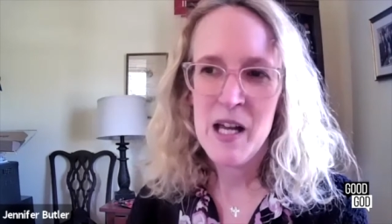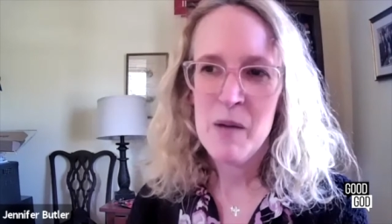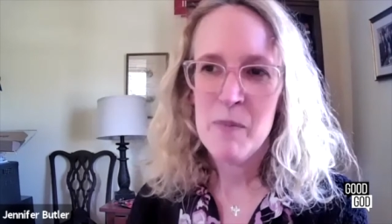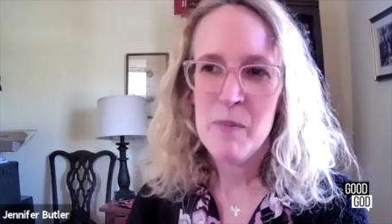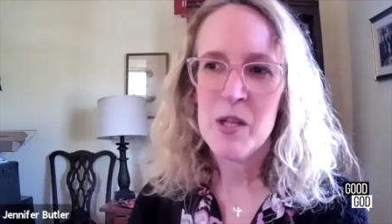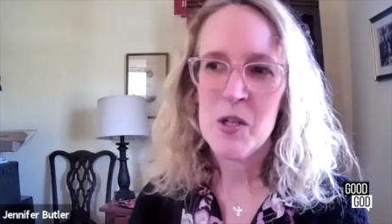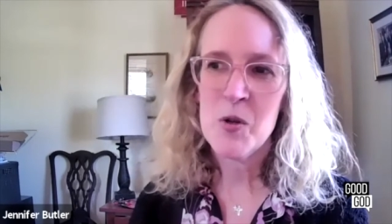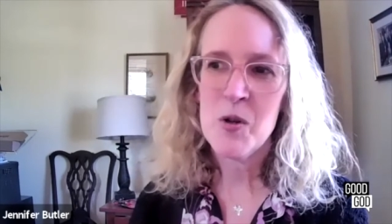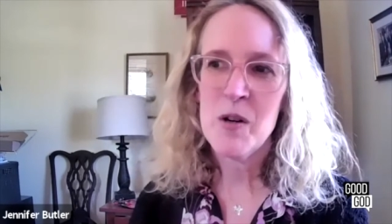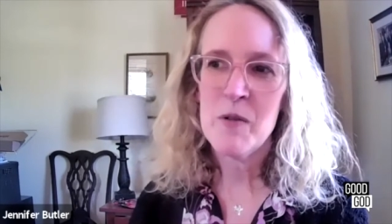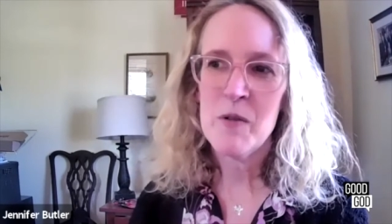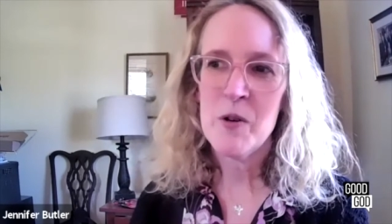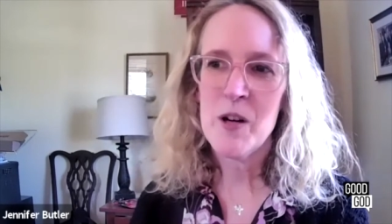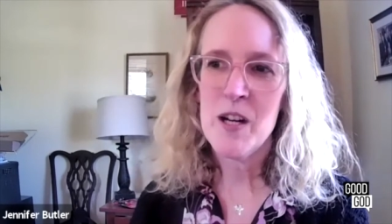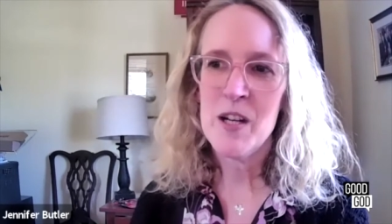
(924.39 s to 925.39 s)
But the story
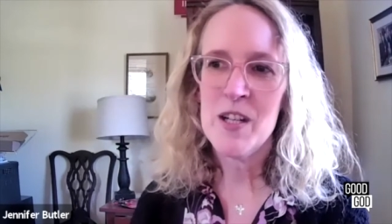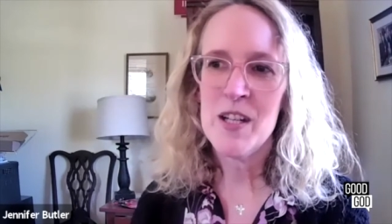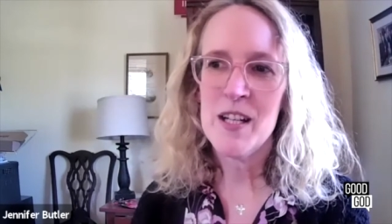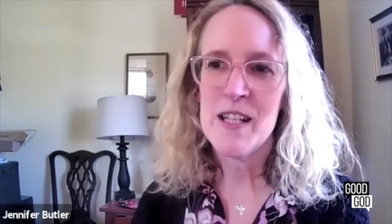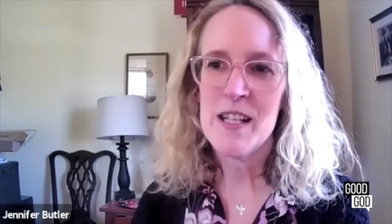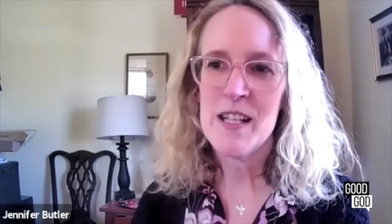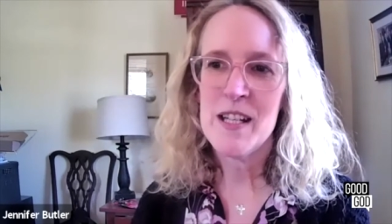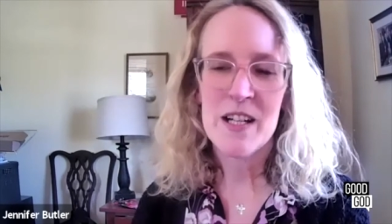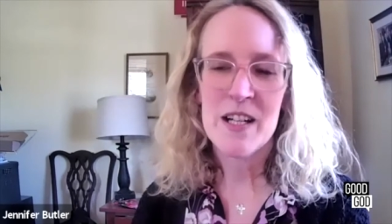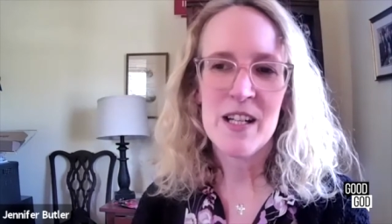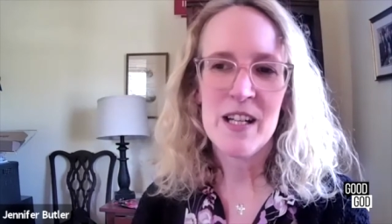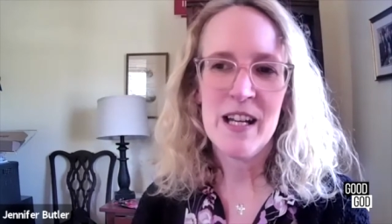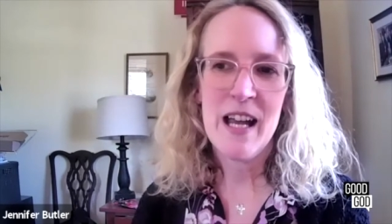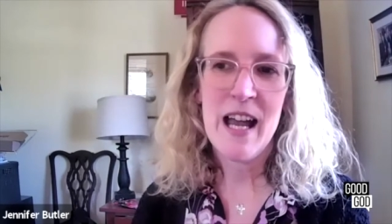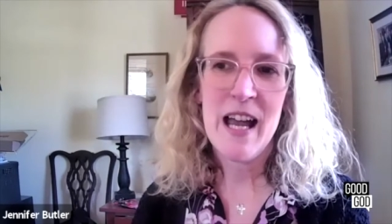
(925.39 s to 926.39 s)
of creation is
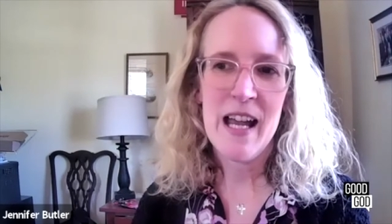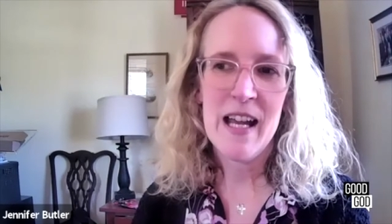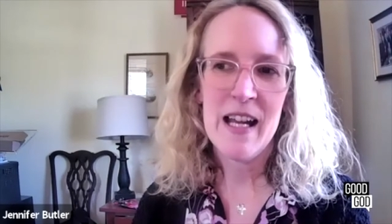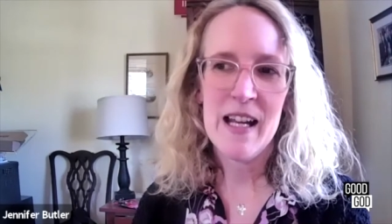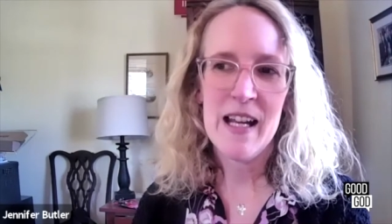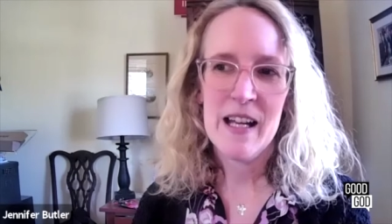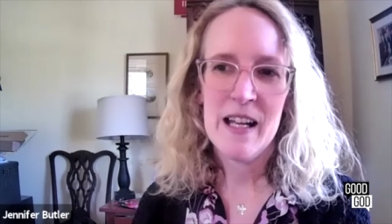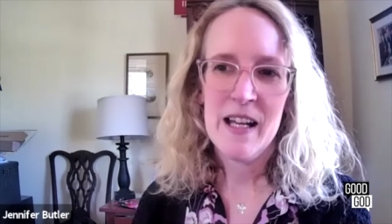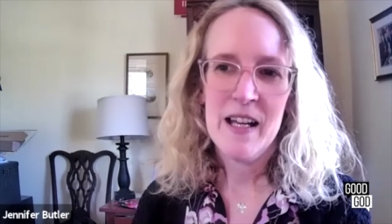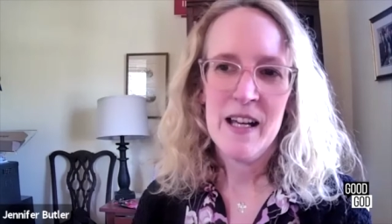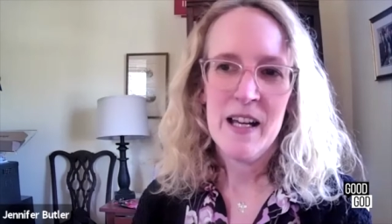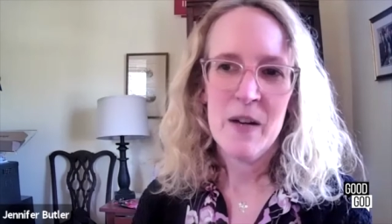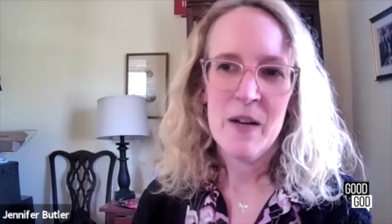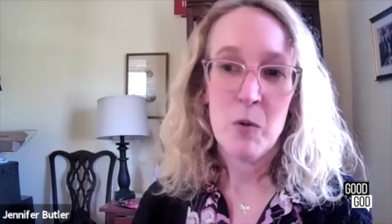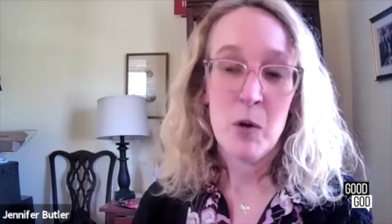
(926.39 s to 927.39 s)
actually a
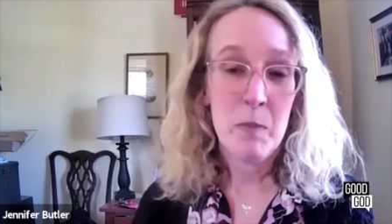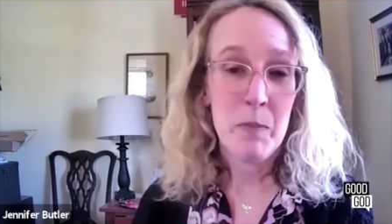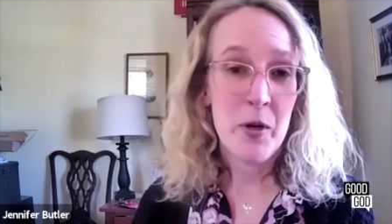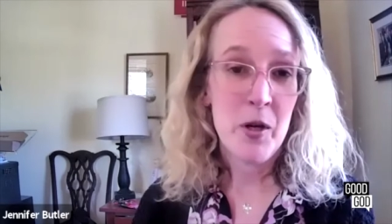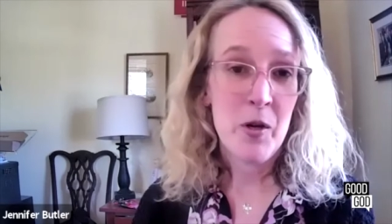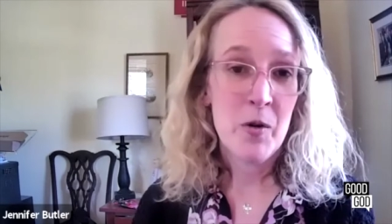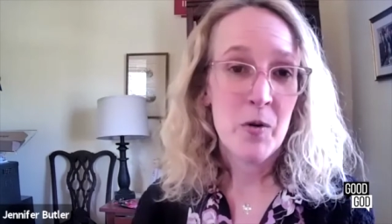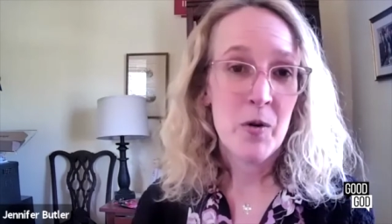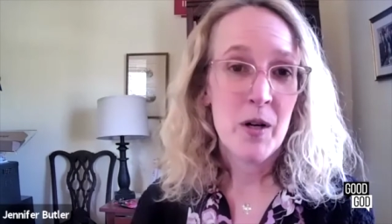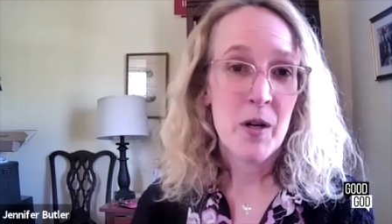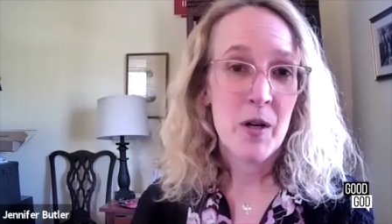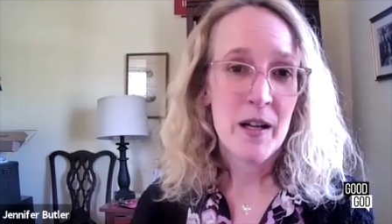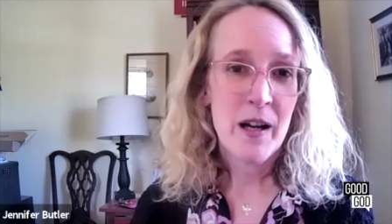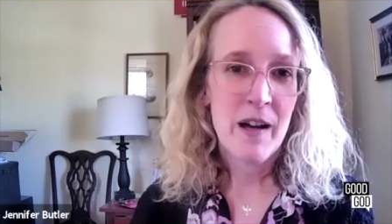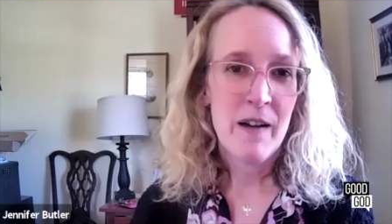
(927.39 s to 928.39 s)
rebuke
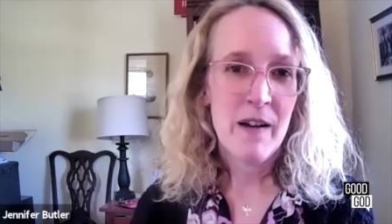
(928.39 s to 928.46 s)
of the